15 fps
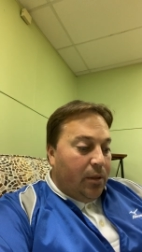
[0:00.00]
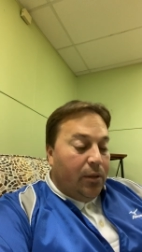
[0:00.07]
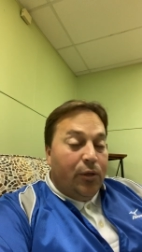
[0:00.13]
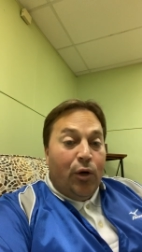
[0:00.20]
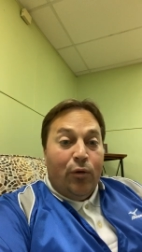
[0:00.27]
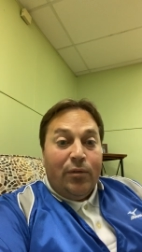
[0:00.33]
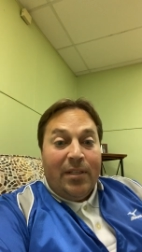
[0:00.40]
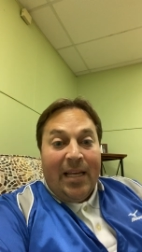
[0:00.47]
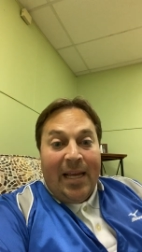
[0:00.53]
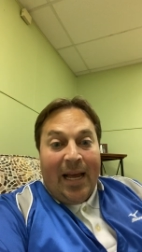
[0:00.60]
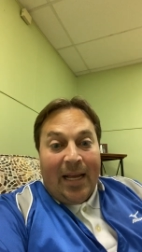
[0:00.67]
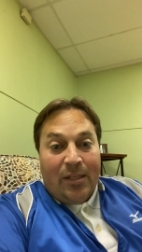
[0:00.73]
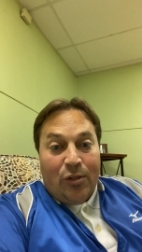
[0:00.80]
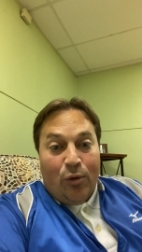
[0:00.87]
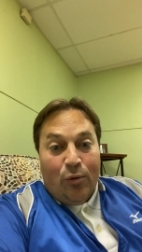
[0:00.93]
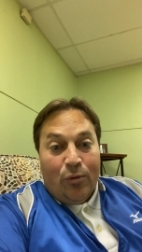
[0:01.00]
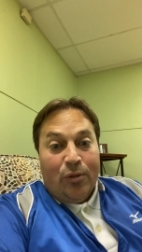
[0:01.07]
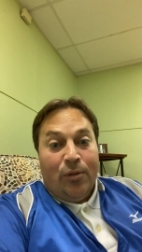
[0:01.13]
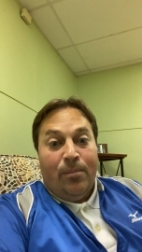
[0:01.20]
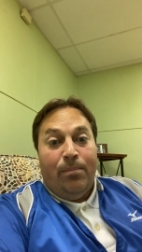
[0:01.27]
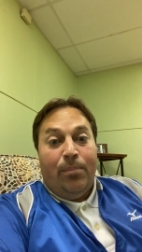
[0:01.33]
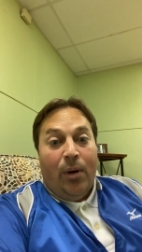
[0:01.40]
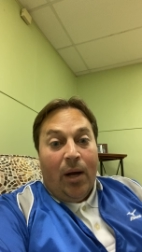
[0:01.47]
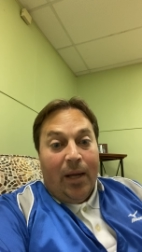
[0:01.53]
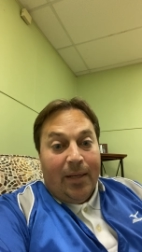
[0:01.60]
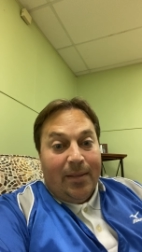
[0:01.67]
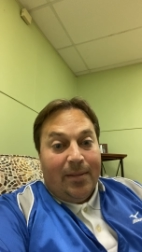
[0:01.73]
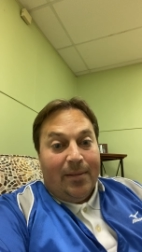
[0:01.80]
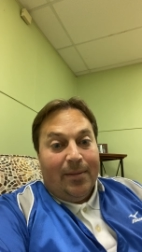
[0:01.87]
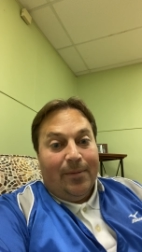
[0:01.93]
Don't say I told you,
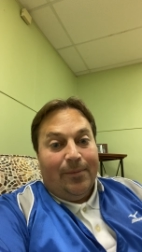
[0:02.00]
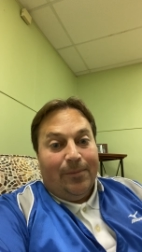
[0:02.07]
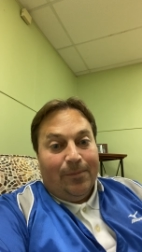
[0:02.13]
but...